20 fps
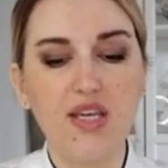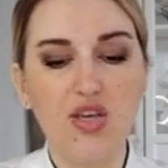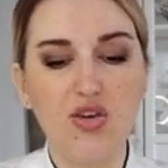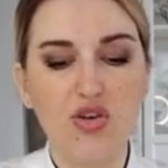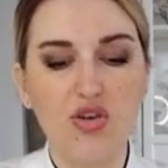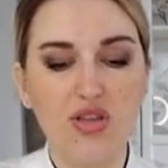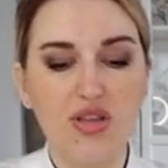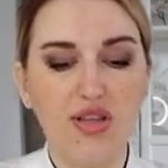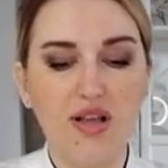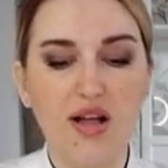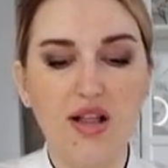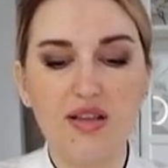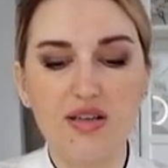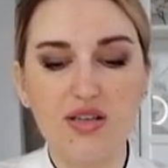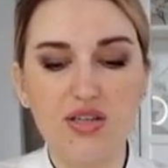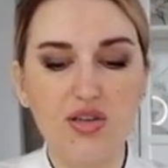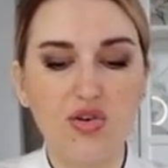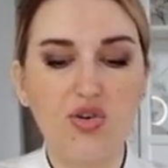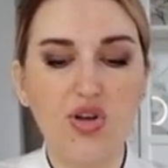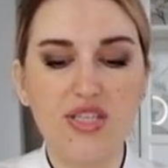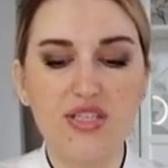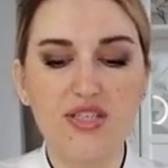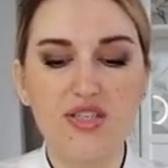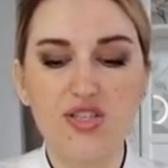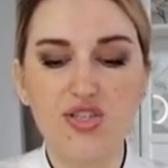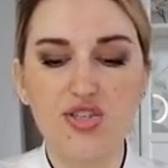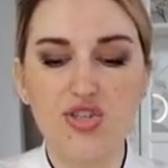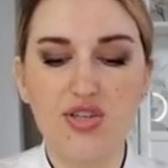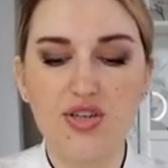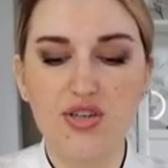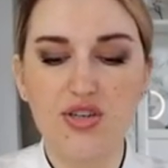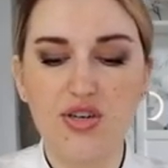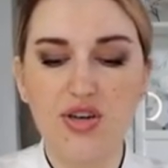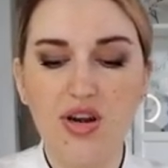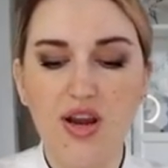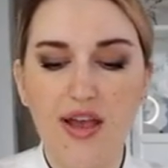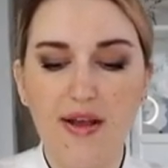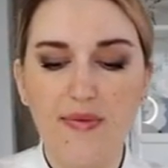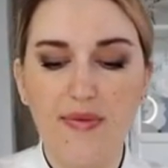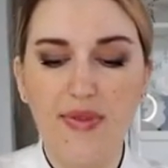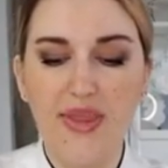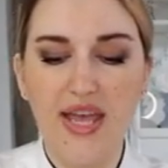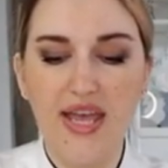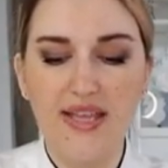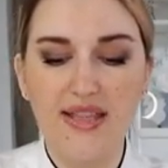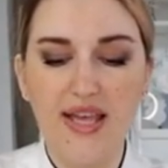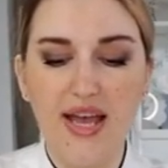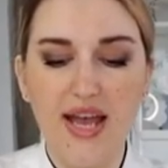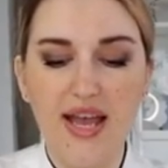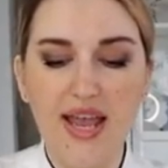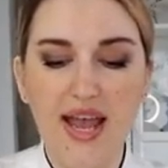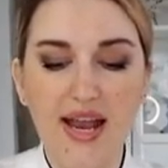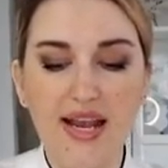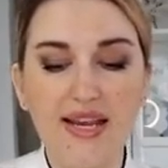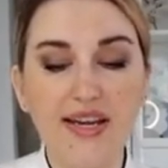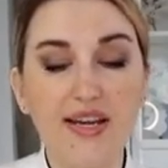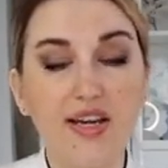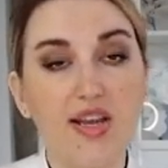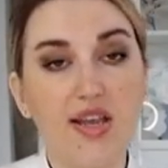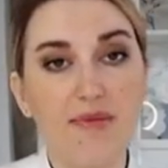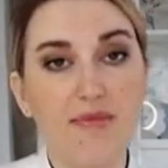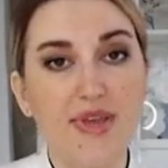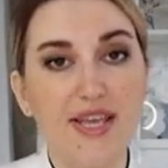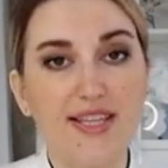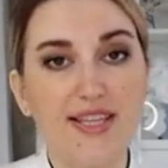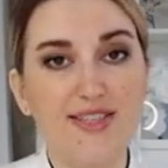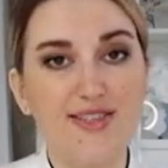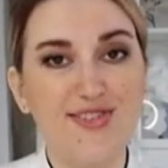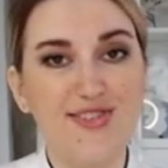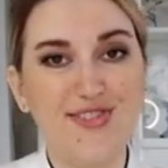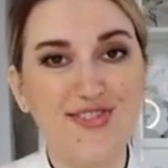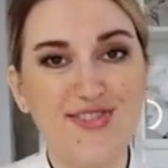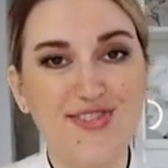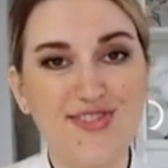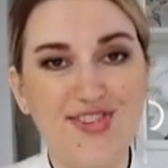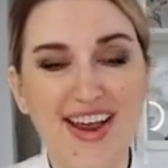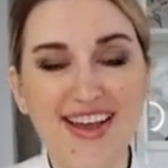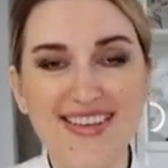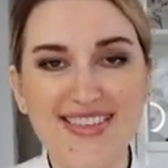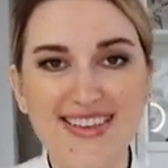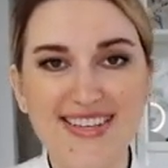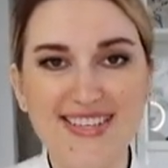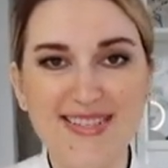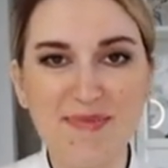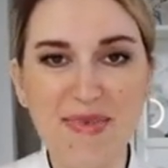You can color your conditioner. And I highly recommend you to try this